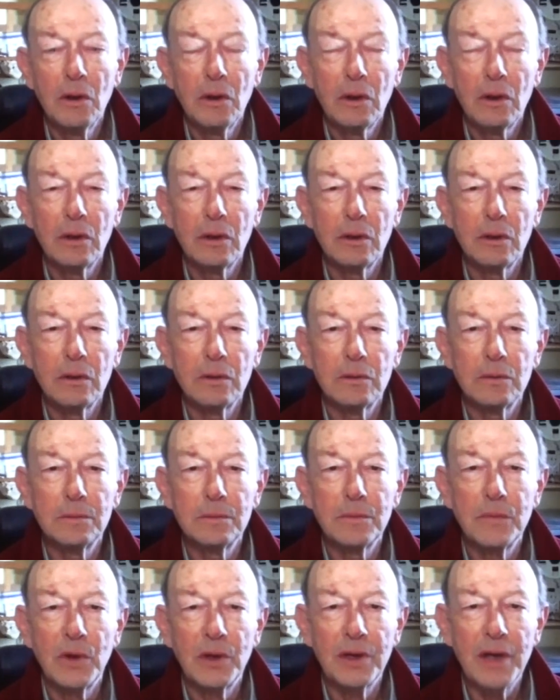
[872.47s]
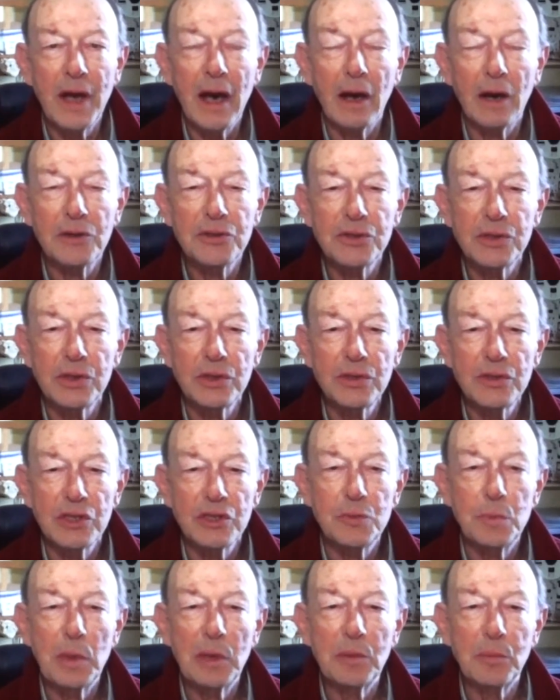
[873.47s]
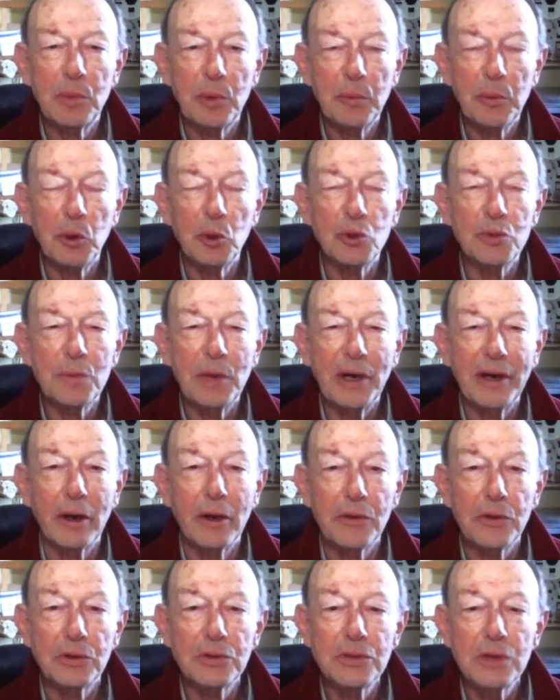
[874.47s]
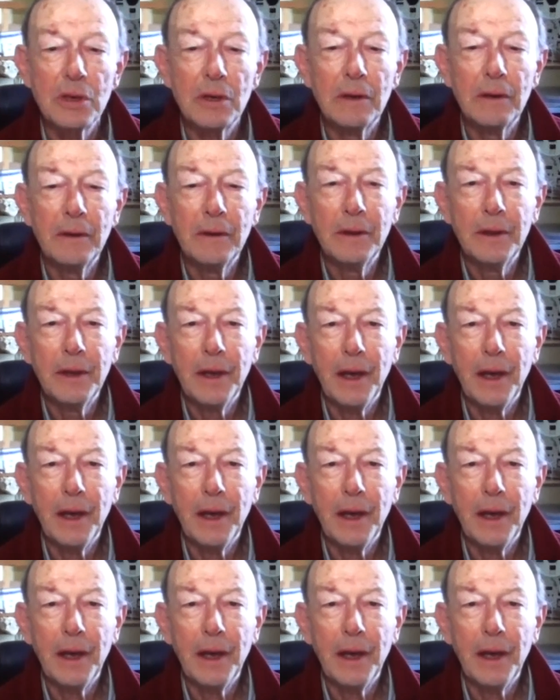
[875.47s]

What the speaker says: analysis. It's been proposed by others. And